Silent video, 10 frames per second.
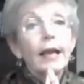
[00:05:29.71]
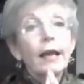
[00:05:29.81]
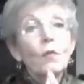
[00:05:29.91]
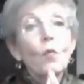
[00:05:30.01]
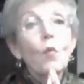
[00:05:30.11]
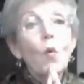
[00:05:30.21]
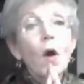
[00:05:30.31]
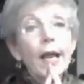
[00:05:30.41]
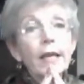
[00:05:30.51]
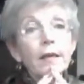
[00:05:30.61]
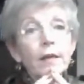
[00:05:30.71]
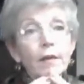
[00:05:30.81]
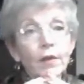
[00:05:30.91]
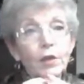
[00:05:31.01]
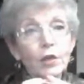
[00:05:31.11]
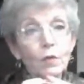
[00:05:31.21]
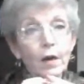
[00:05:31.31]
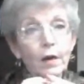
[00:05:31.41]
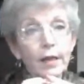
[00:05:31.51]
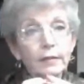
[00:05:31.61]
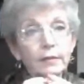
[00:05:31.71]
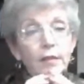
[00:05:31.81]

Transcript: and widen the QRS.